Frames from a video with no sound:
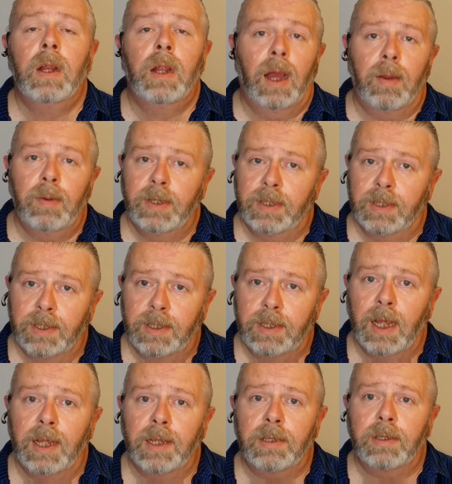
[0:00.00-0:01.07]
How it's
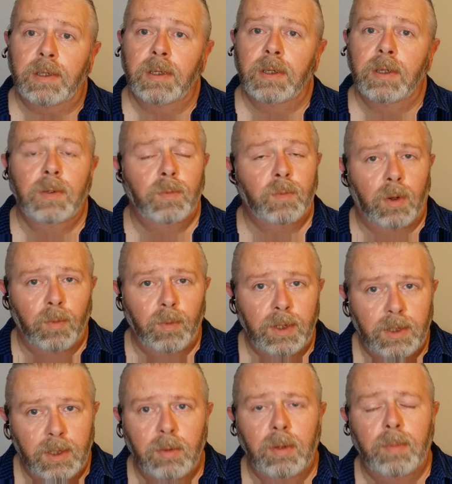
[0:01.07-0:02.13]
assessed and what we
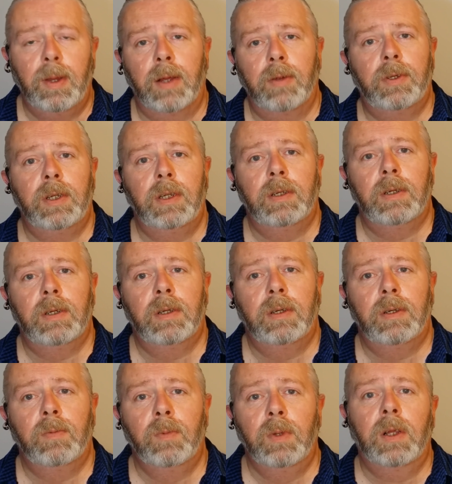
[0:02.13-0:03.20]
do about it
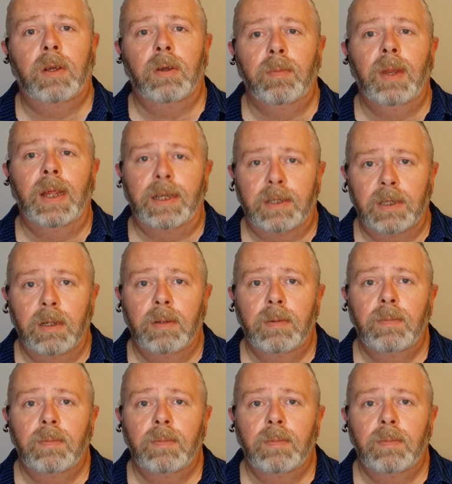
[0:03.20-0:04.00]
will come later.